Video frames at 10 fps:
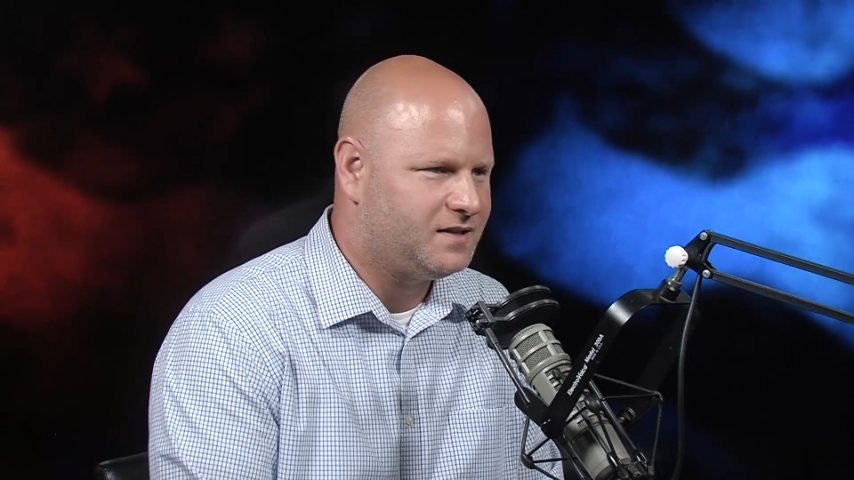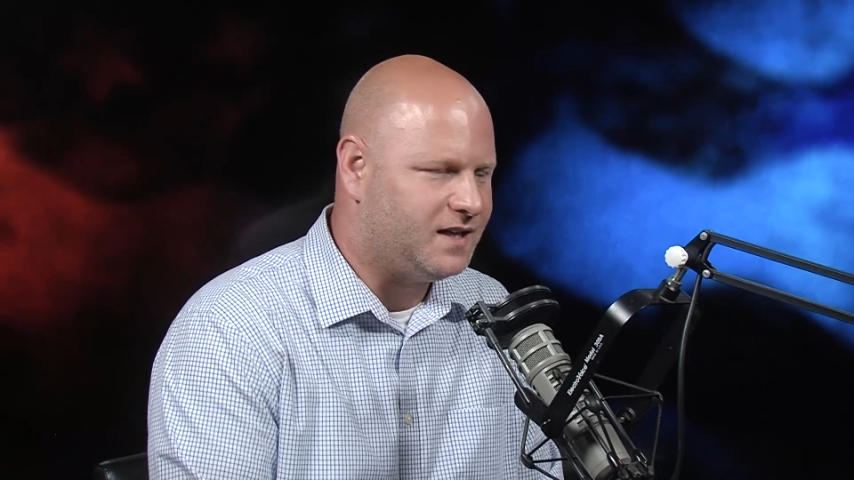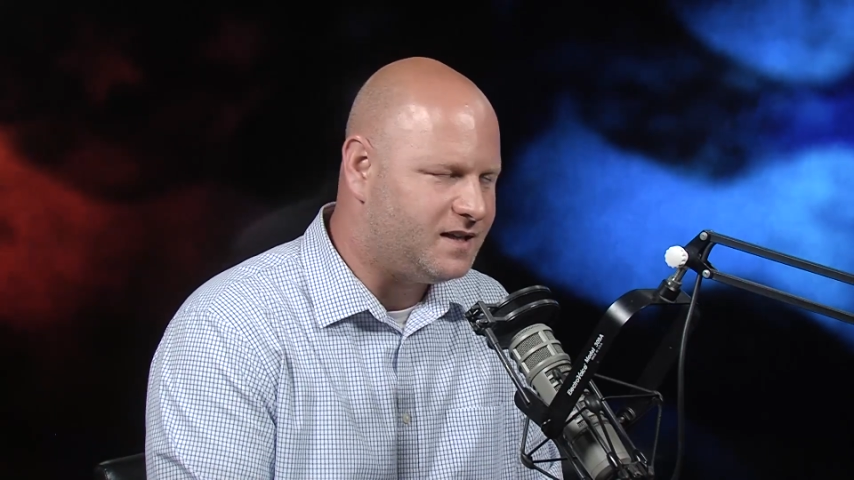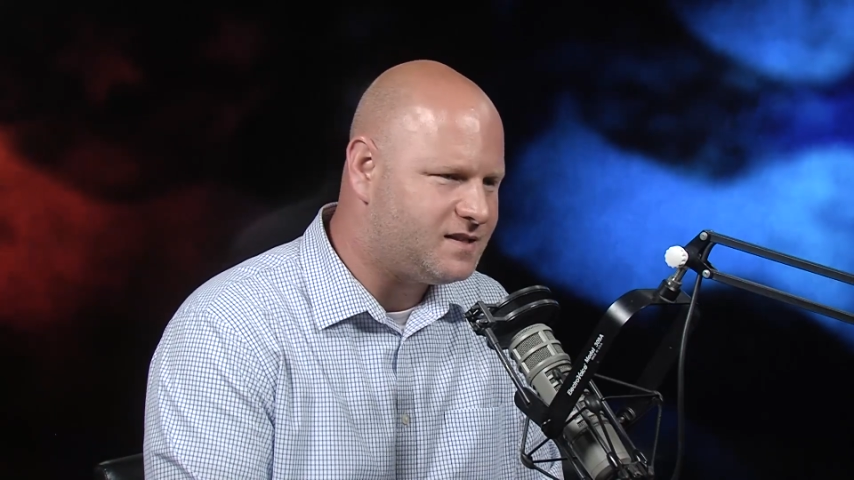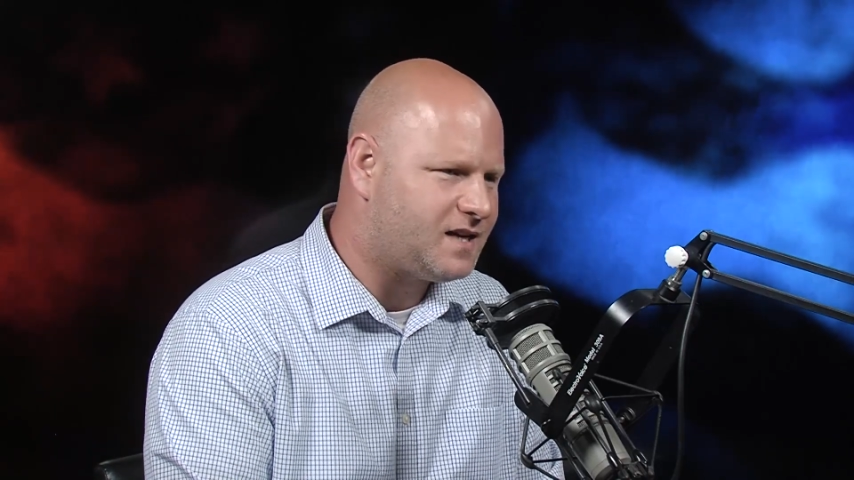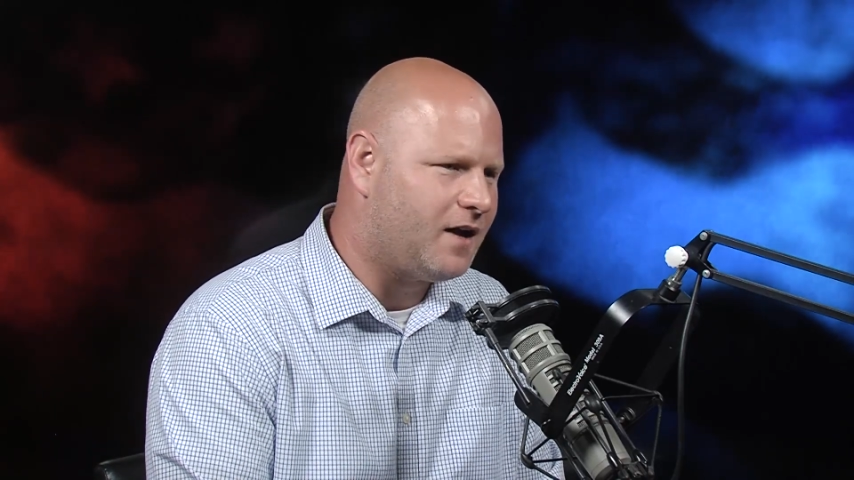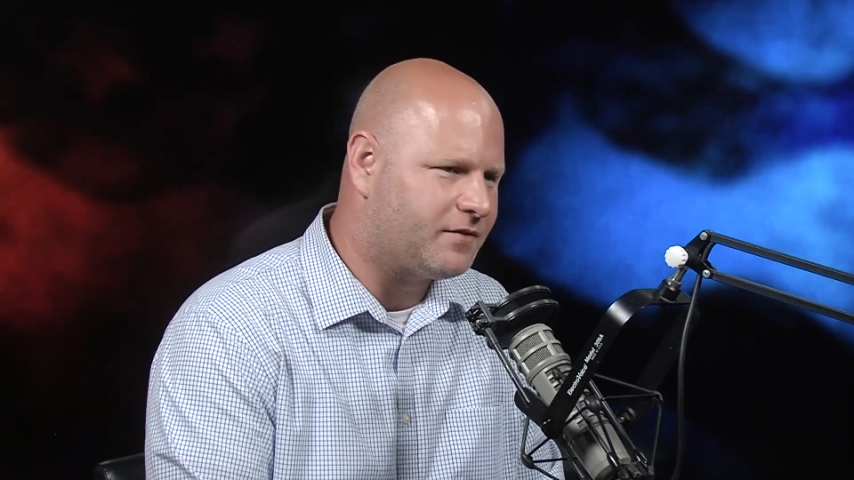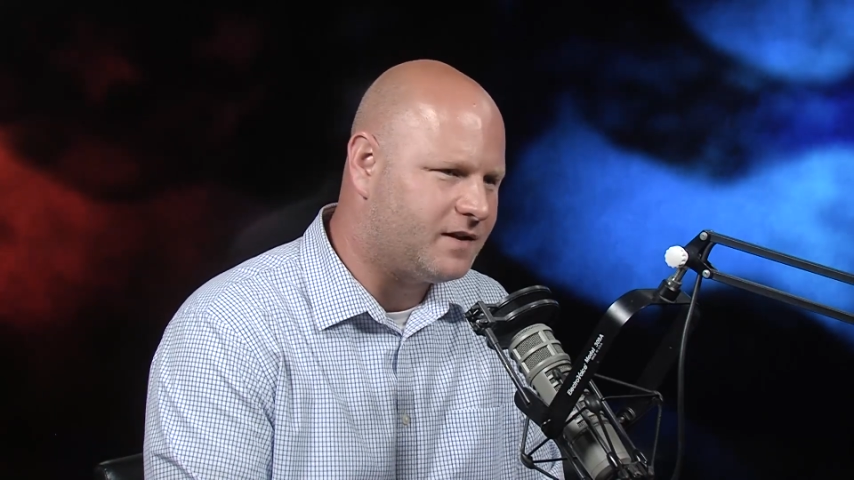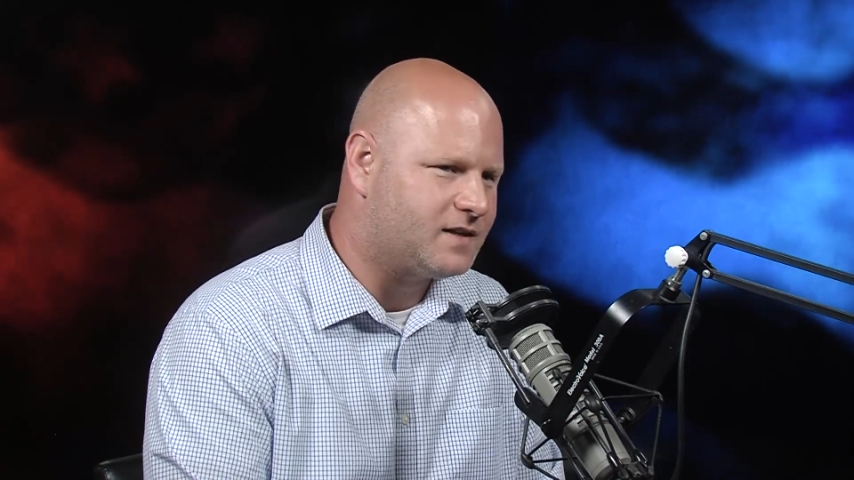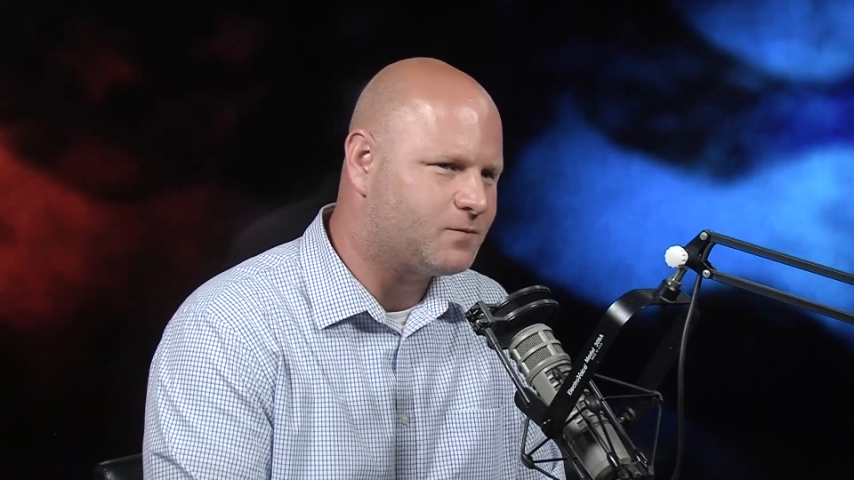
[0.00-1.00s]
That is
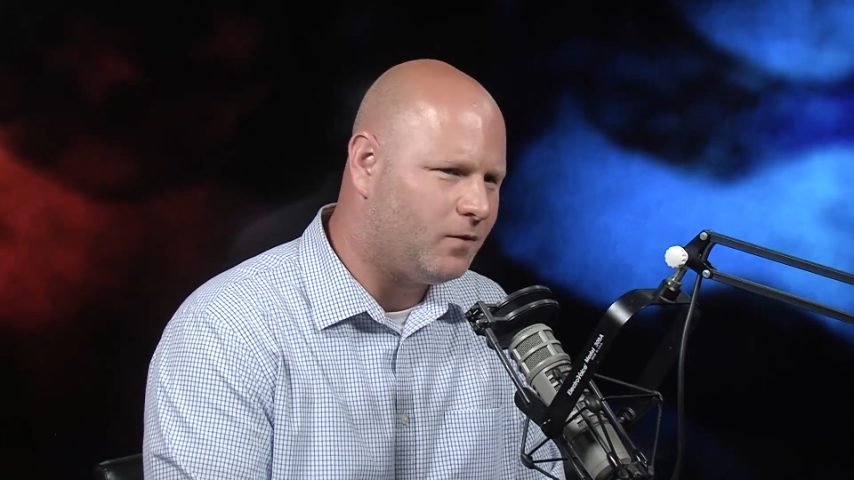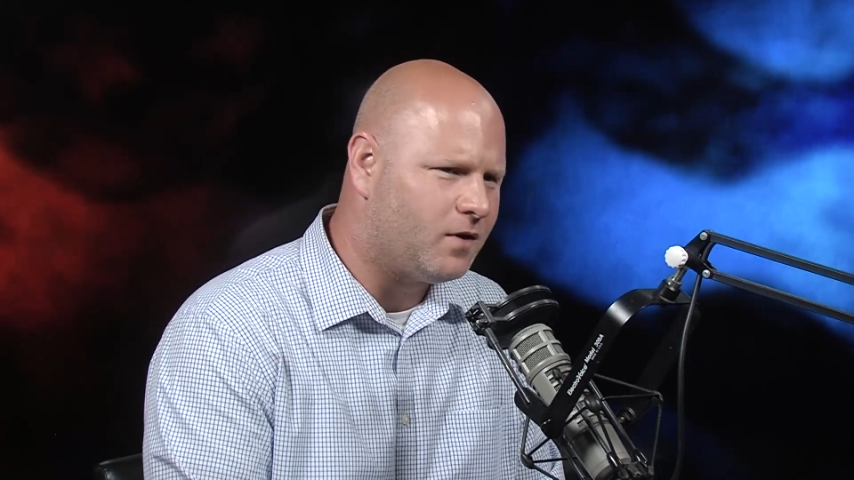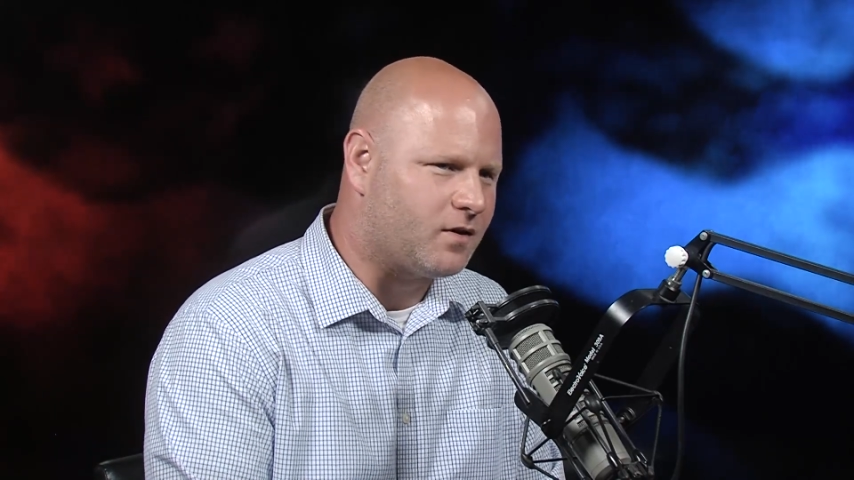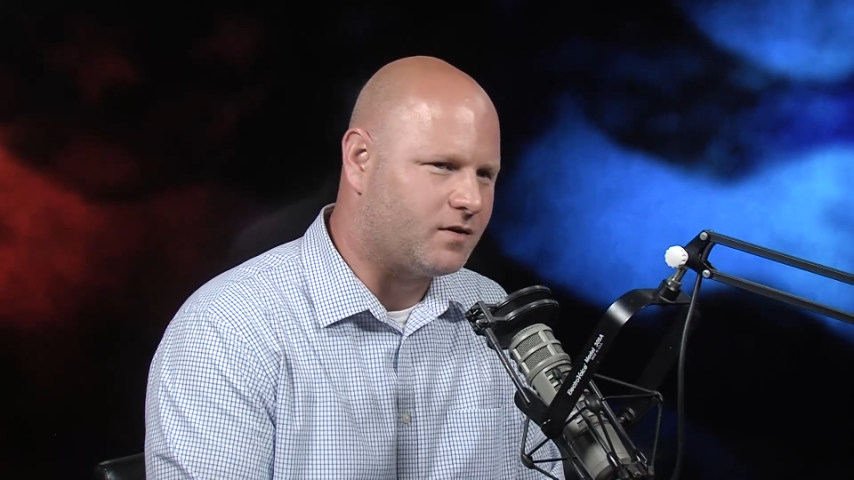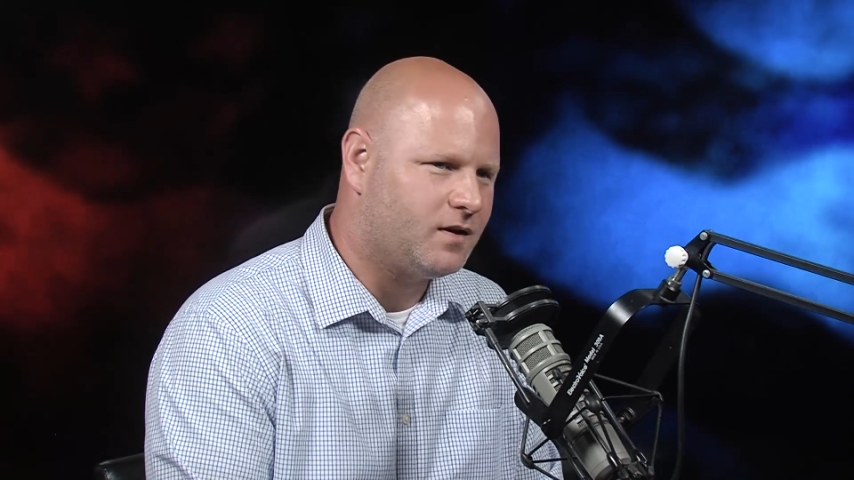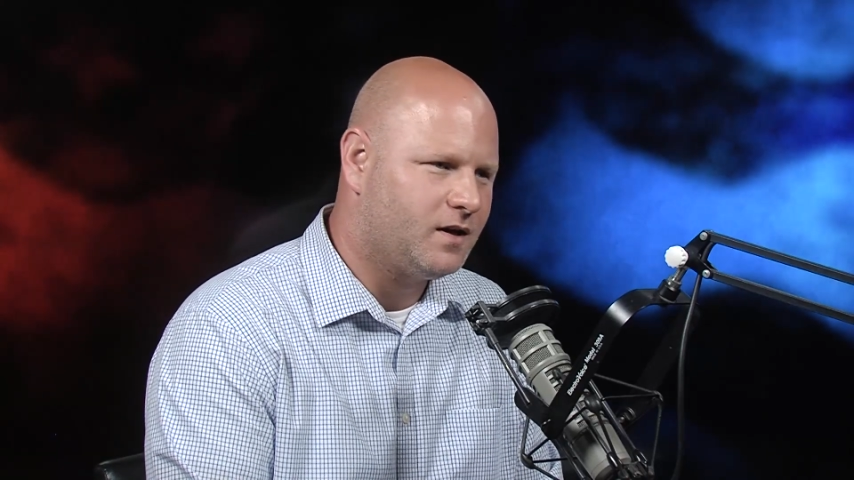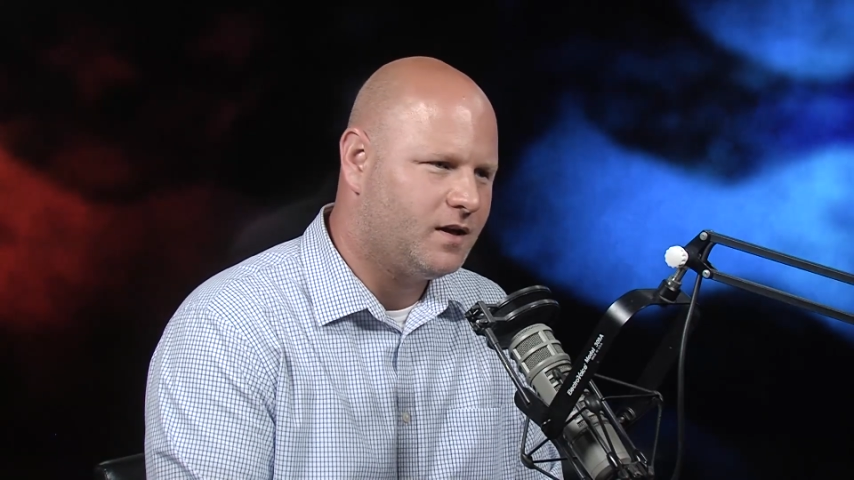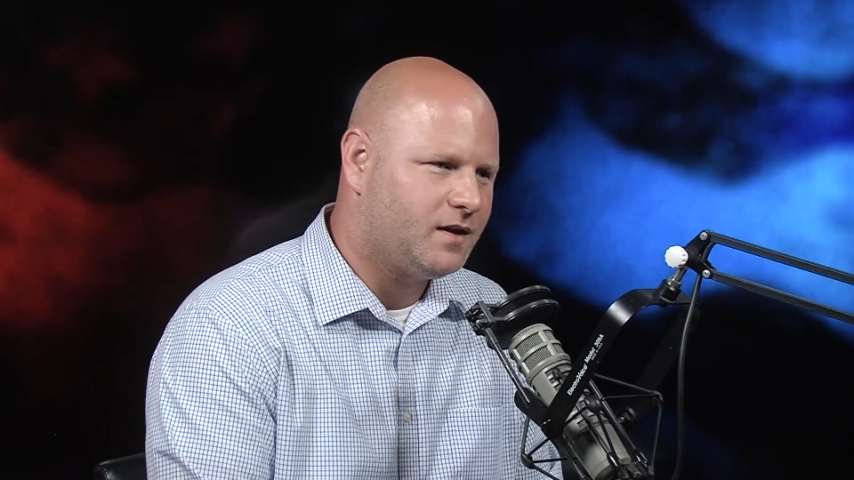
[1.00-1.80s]
how things work.